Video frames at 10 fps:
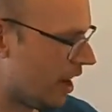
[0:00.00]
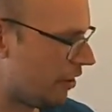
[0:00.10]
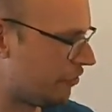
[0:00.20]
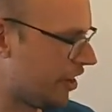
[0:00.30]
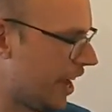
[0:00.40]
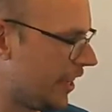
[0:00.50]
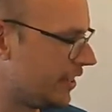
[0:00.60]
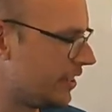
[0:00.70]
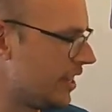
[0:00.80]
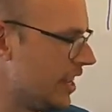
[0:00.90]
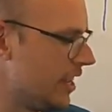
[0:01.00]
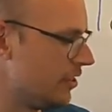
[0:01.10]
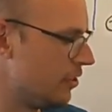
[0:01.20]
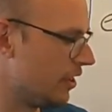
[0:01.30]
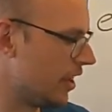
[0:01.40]
graph, and
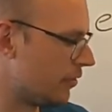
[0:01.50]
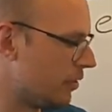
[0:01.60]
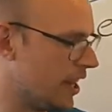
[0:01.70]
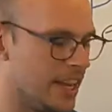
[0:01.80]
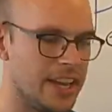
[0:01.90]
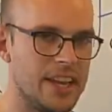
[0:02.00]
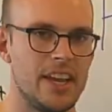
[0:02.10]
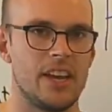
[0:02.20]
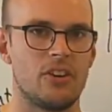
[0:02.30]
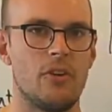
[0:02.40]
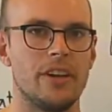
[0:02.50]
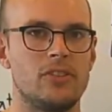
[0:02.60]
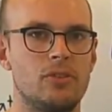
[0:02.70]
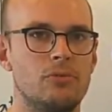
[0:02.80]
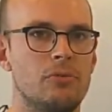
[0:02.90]
you're not really
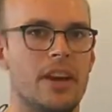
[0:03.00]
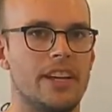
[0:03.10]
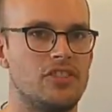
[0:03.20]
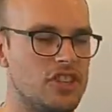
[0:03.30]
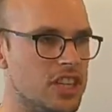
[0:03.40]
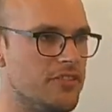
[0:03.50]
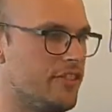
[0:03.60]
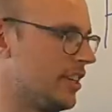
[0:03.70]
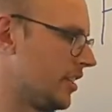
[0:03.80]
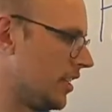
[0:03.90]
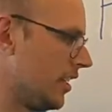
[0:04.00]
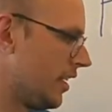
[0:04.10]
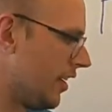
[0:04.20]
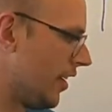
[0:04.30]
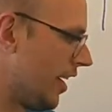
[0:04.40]
going to achieve it
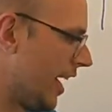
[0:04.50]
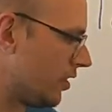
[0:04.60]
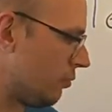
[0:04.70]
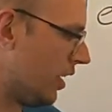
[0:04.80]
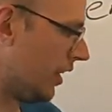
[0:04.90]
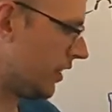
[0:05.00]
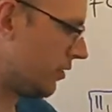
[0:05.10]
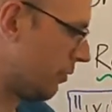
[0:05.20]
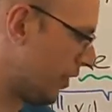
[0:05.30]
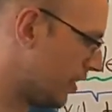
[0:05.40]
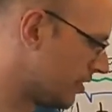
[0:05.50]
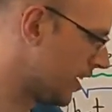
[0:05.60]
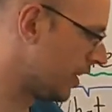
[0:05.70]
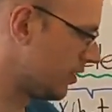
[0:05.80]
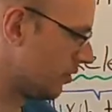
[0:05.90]
as well as with the
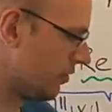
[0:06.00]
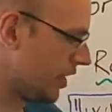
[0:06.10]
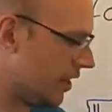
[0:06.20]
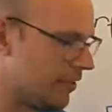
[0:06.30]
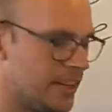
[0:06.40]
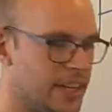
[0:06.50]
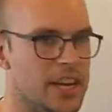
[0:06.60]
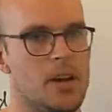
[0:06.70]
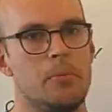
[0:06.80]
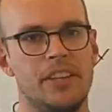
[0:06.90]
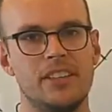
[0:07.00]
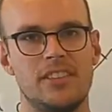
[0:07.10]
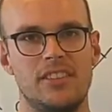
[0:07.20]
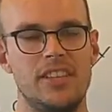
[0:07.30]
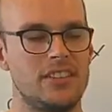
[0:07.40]
sales over here.
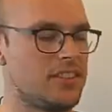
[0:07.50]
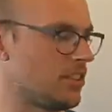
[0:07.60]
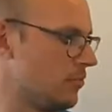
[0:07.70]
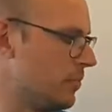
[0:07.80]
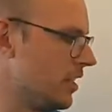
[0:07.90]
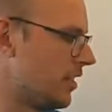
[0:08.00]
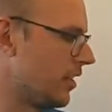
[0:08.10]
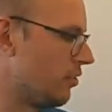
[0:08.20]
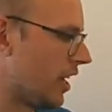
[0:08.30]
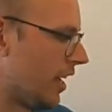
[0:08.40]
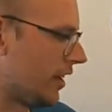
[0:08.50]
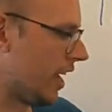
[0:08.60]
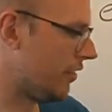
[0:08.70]
But this doesn't mean that you cannot